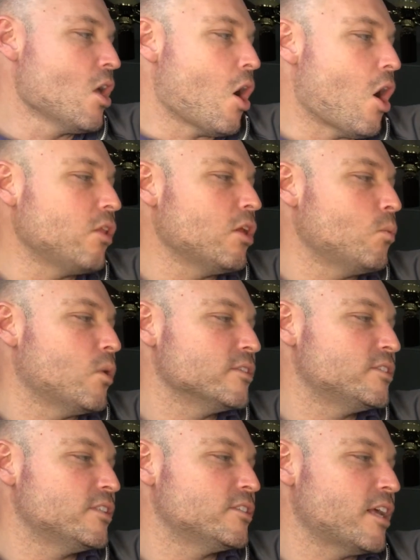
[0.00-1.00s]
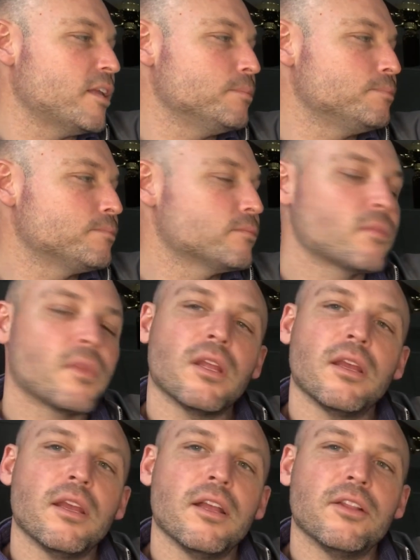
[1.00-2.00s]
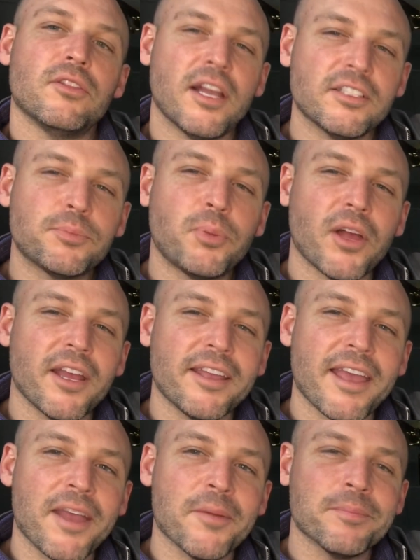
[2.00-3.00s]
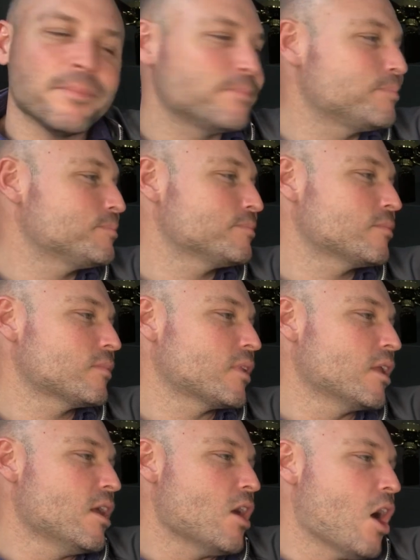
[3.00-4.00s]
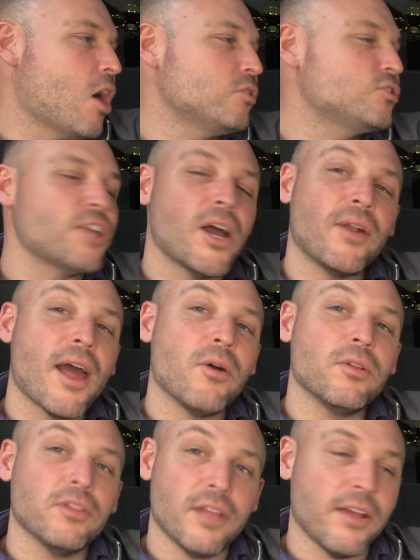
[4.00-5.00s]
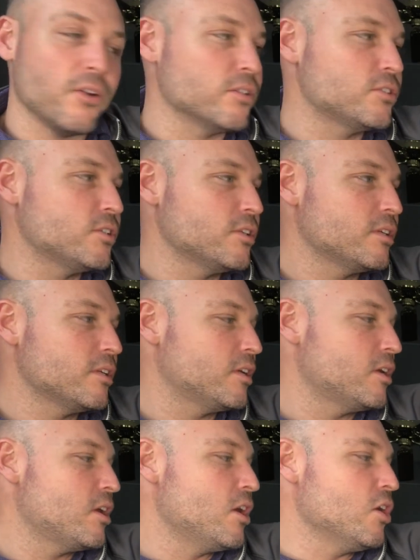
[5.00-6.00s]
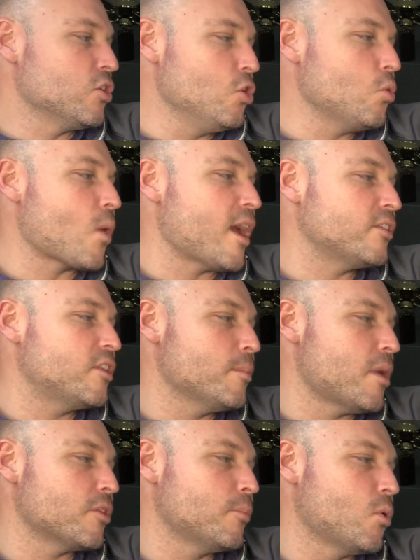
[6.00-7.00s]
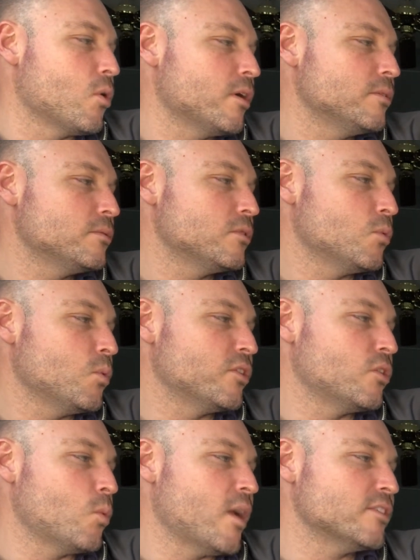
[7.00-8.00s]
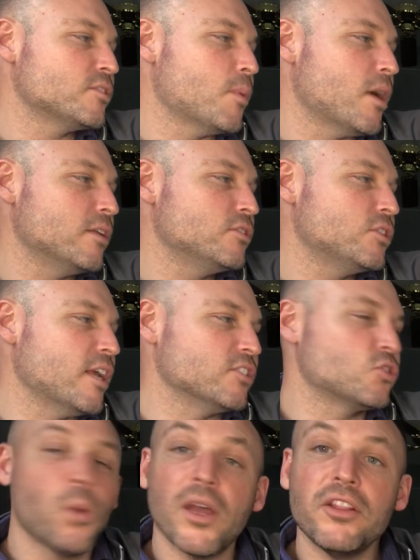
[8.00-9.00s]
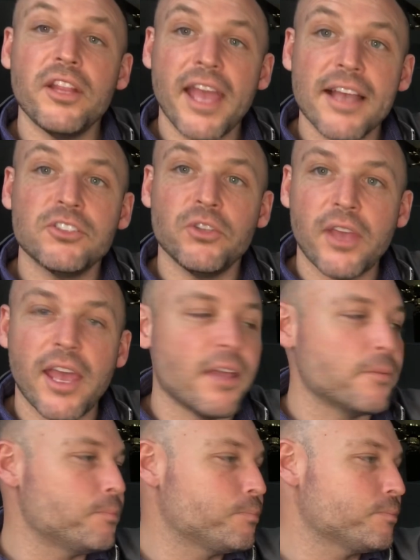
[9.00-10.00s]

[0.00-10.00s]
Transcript: All at once, he said, "Let's play a game. I'll shout out letters. You write them on the board with the wet sponge as quickly as you can."